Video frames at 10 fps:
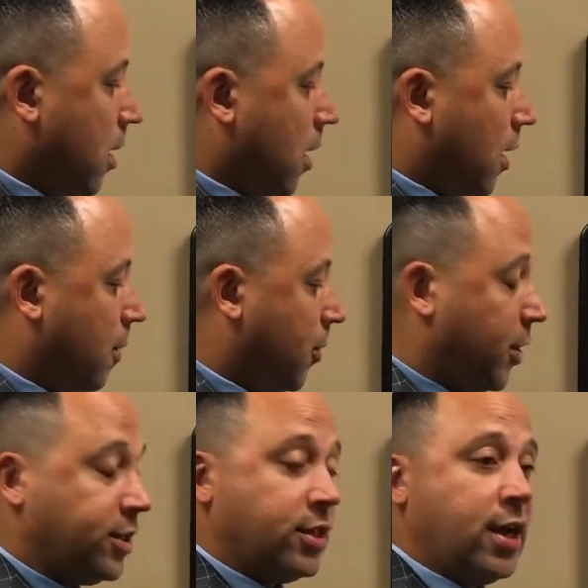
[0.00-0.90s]
There
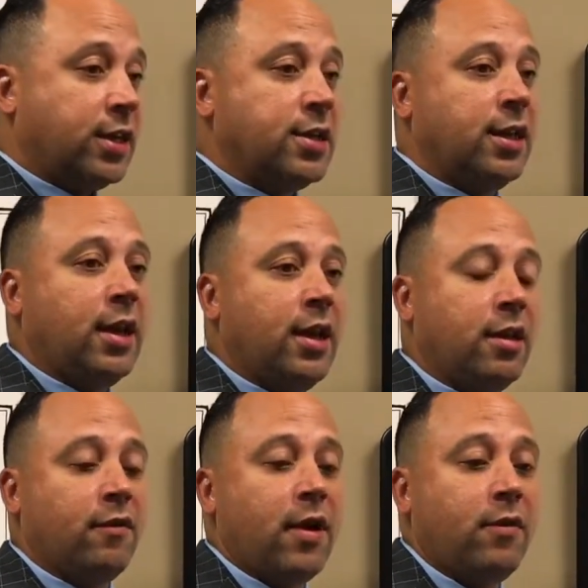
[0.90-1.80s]
is a section at the end
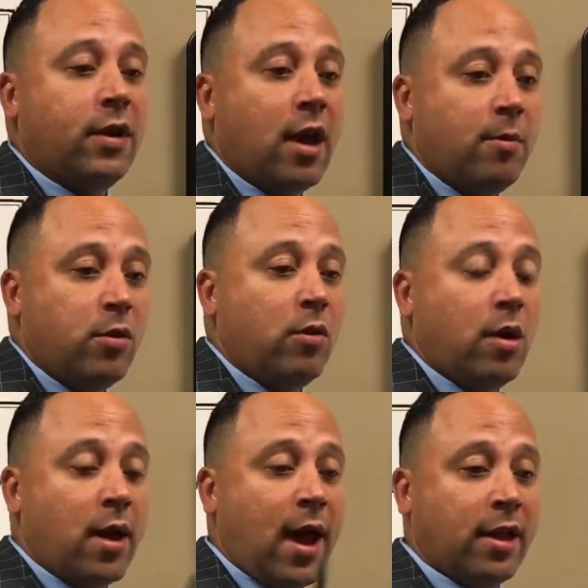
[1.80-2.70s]
of every time
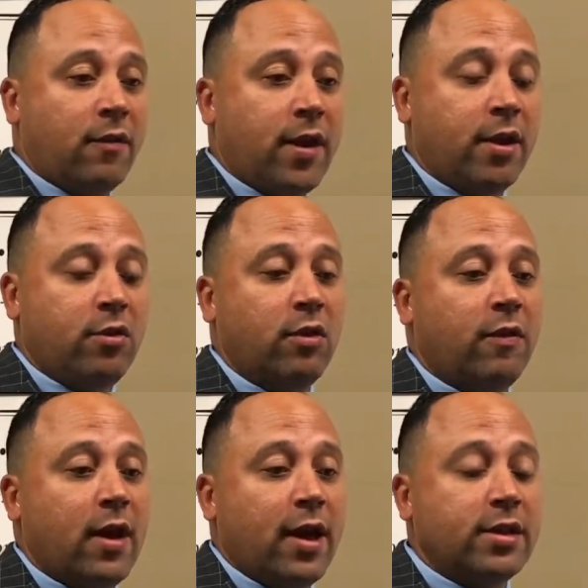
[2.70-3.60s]
you activate a new
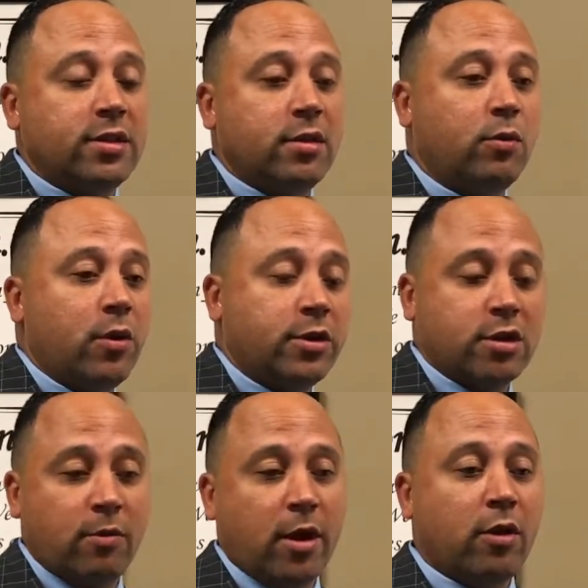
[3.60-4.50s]
device, whether it's
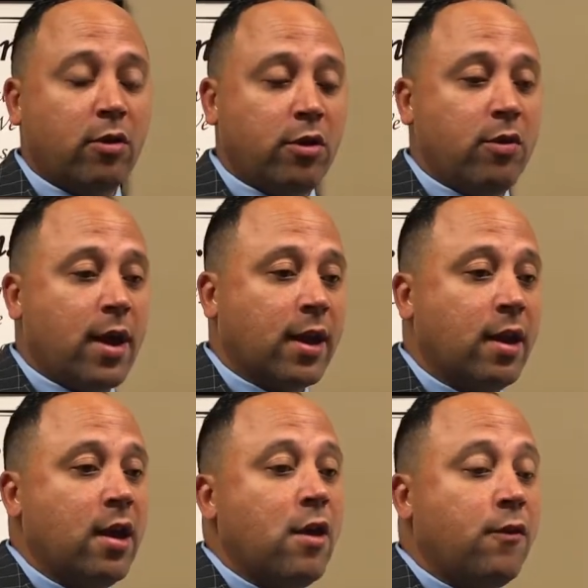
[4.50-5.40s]
an upgrade or a new
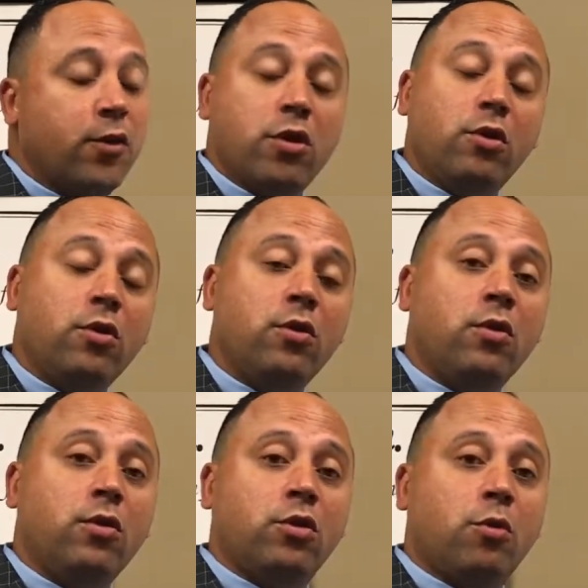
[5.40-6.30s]
act, for
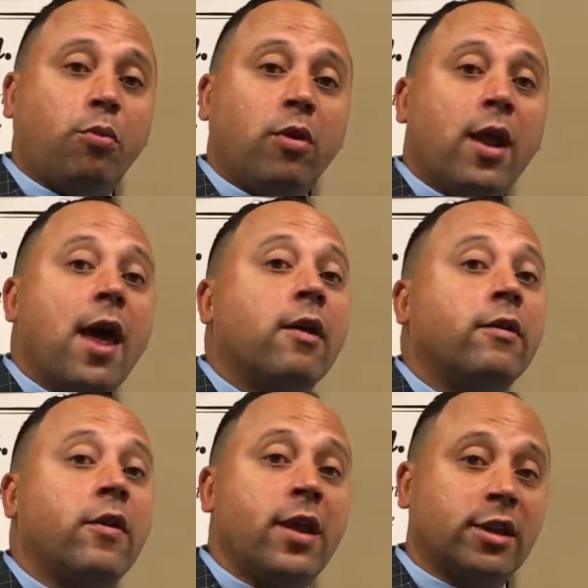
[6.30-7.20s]
you to print
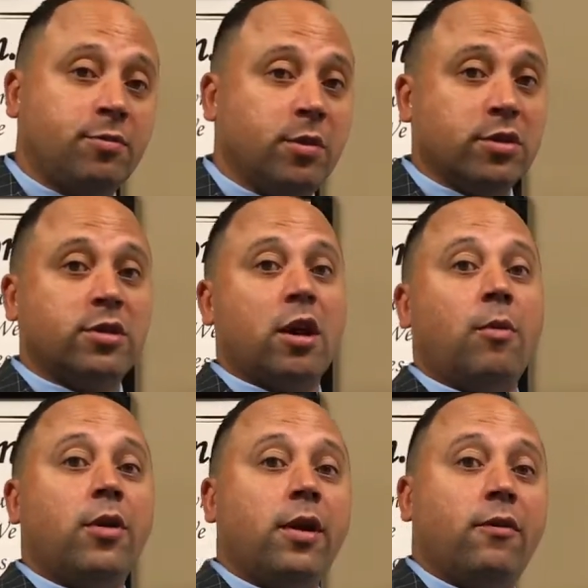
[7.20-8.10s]
out the next bill
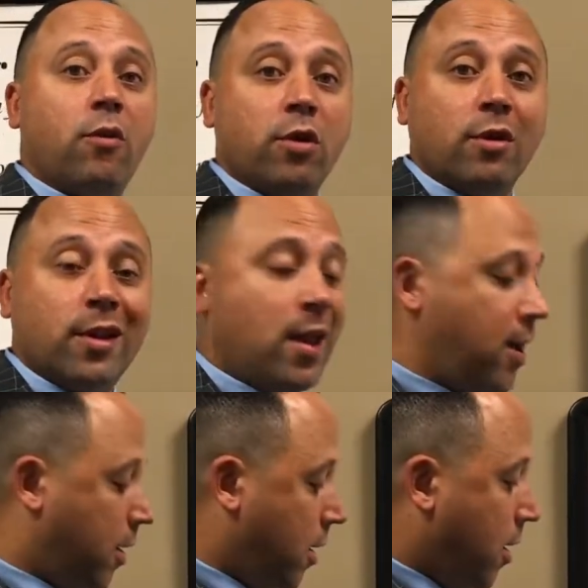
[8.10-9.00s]
summary for your
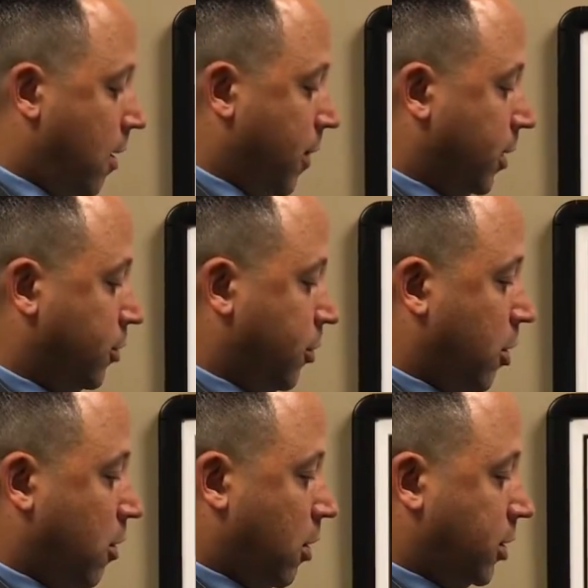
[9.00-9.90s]
client. Make sure
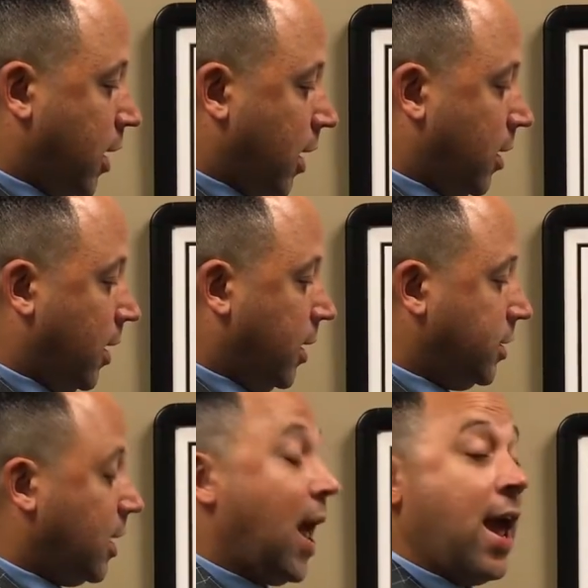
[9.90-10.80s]
you are checking
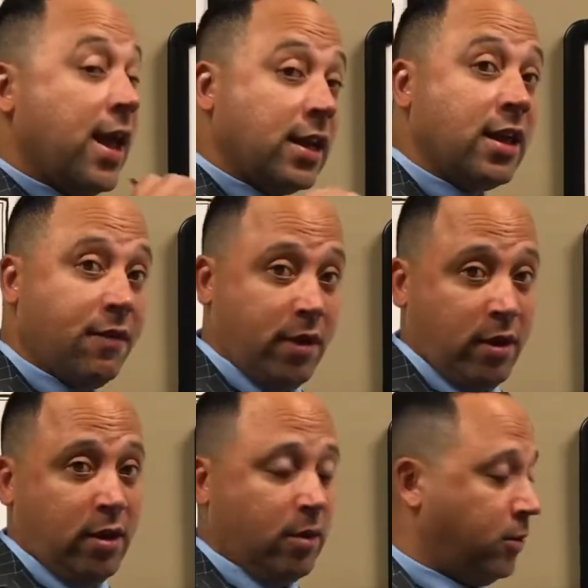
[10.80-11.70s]
this and giving
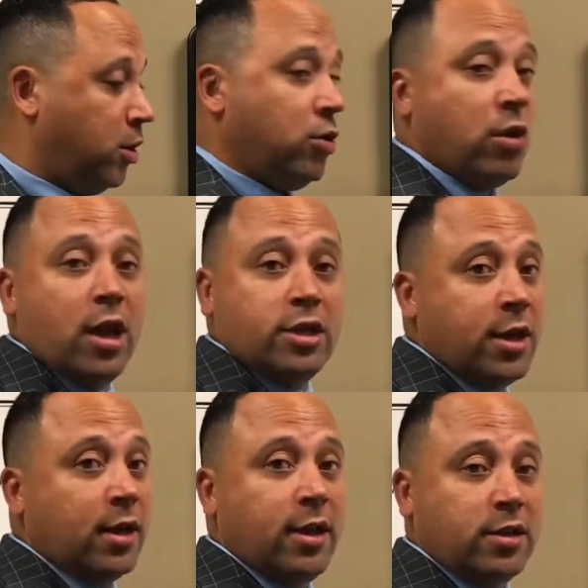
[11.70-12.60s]
it to them. Do not
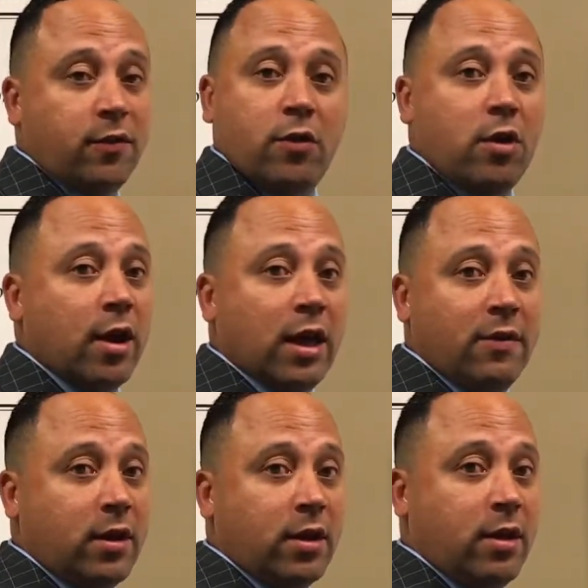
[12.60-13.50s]
check this if you're not
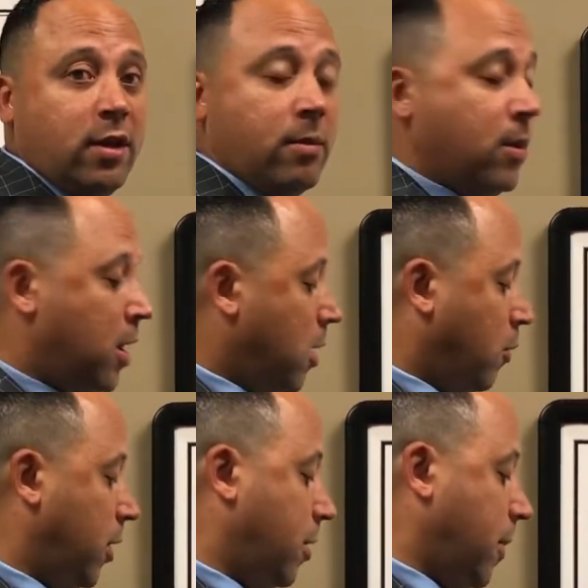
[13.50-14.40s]
giving it to them.
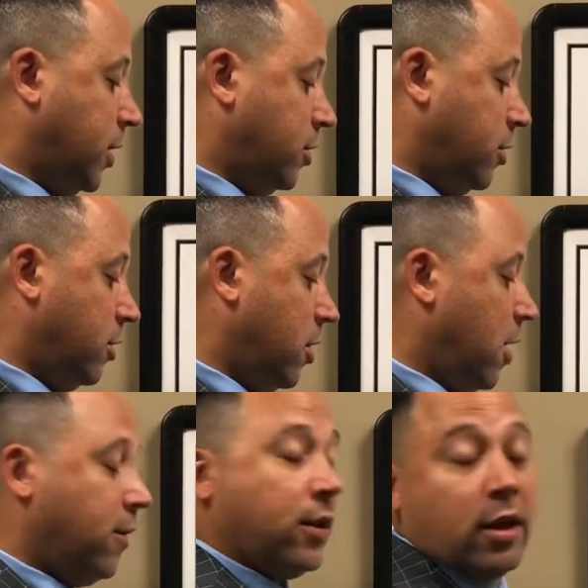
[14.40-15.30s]
We need to make sure
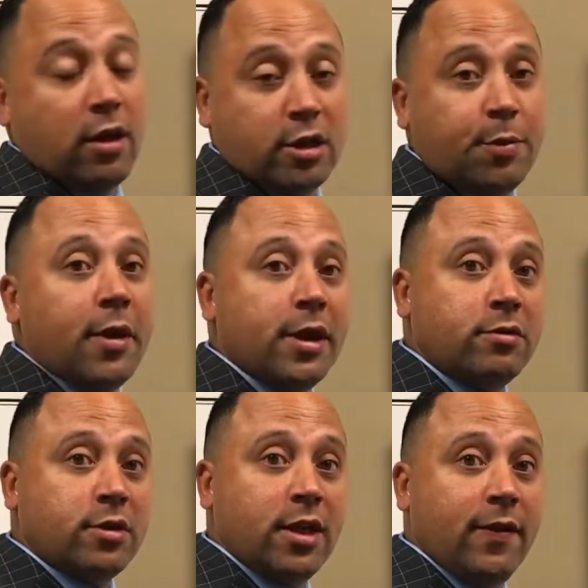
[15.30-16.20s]
that the customer is
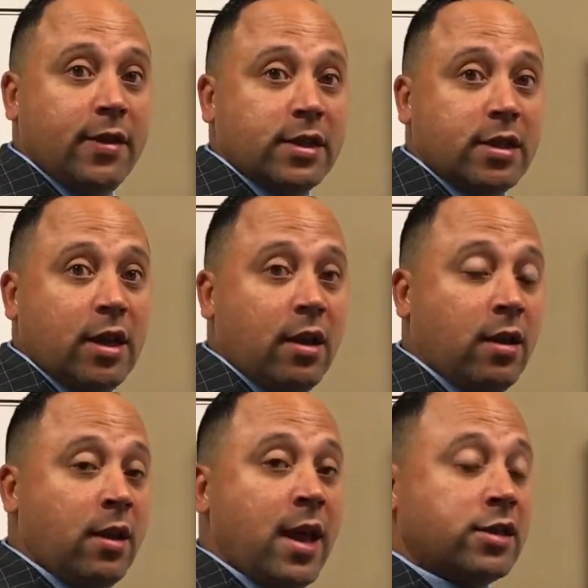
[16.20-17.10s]
receiving this
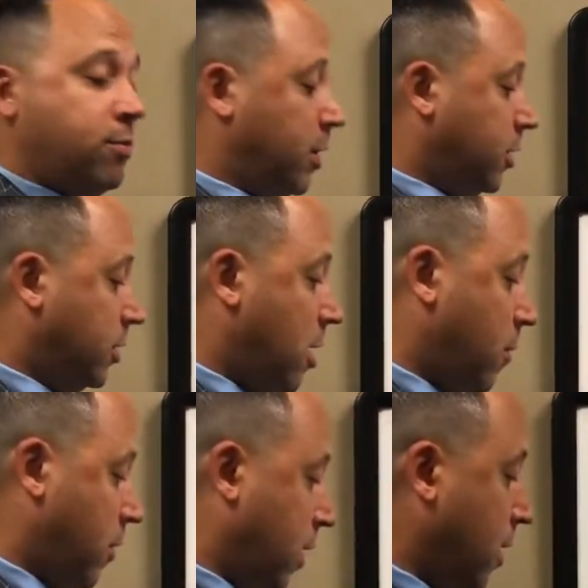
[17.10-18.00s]
next bill
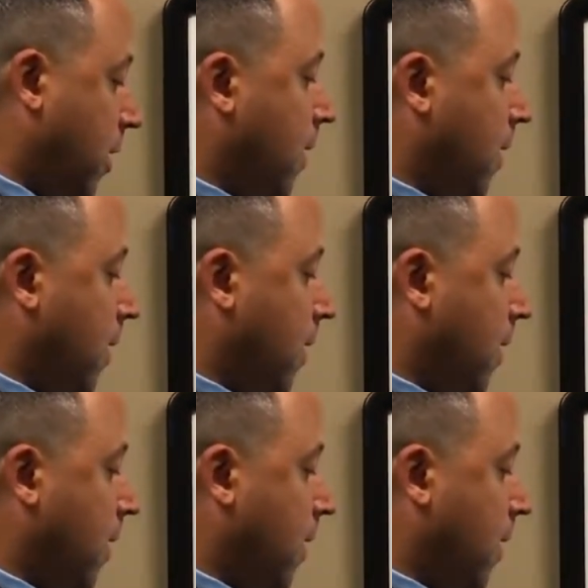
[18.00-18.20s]
summary.